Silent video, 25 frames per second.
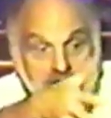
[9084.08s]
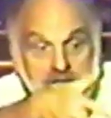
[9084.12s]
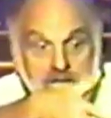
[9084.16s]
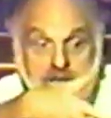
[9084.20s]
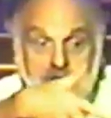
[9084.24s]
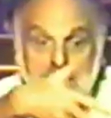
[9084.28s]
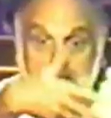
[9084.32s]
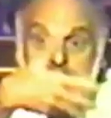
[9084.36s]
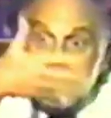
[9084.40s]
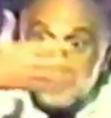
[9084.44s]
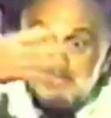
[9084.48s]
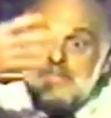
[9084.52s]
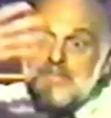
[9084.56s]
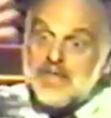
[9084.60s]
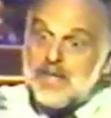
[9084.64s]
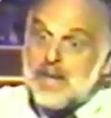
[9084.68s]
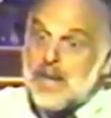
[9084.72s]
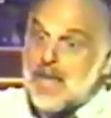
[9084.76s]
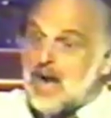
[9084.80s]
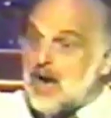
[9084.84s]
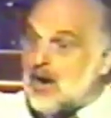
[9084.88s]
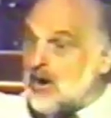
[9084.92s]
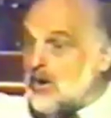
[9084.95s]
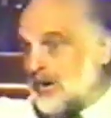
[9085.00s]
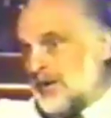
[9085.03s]
in the
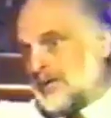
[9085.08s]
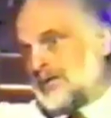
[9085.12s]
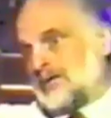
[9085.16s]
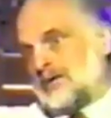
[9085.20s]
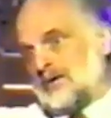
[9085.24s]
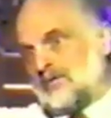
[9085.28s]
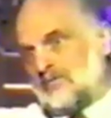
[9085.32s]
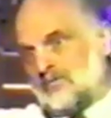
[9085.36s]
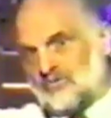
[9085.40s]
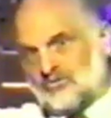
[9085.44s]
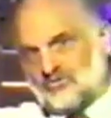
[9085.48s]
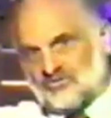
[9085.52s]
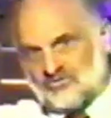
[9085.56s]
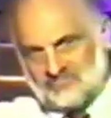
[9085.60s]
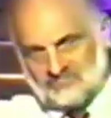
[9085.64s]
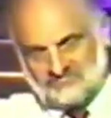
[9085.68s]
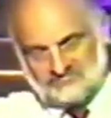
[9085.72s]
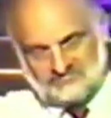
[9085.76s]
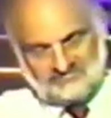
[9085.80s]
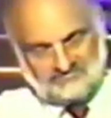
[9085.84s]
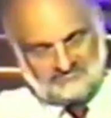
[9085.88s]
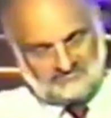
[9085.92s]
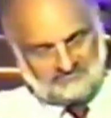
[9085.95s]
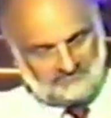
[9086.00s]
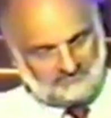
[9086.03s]
narratives.
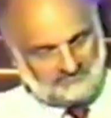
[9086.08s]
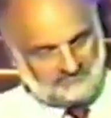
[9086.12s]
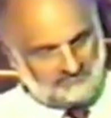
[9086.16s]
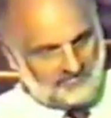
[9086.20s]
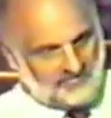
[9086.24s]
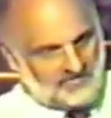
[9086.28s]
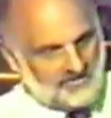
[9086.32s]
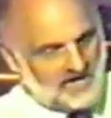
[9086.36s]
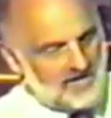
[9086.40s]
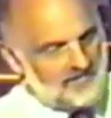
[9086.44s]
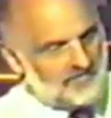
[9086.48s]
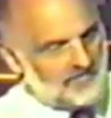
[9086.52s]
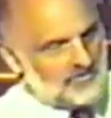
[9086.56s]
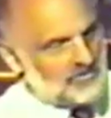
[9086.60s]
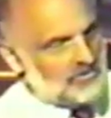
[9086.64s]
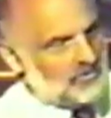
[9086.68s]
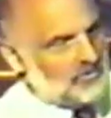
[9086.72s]
David